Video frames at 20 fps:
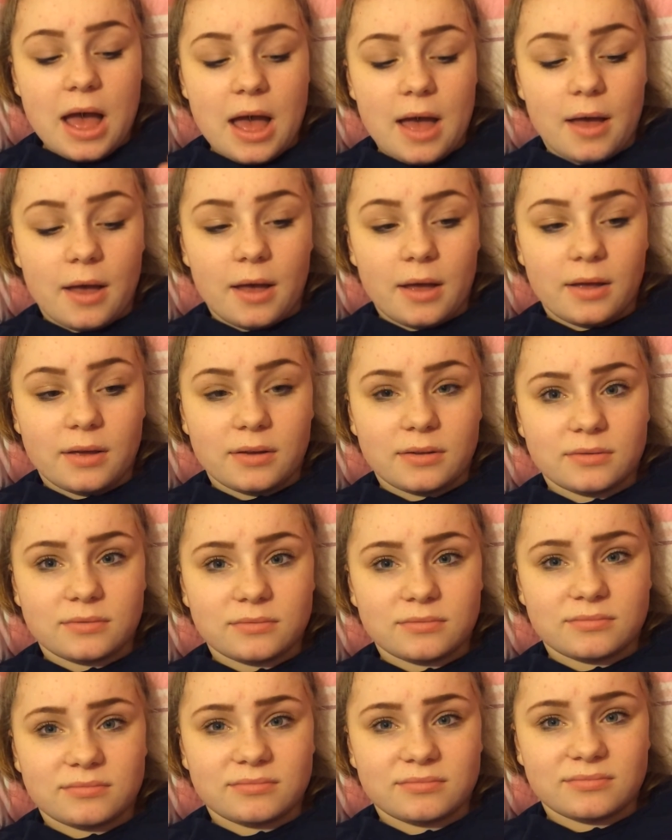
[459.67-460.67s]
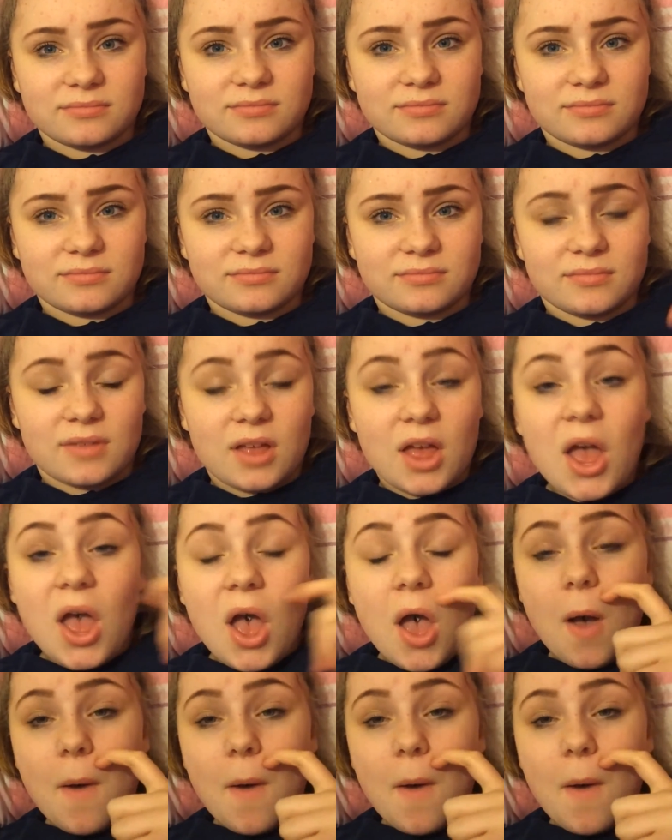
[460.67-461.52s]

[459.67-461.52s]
(silence)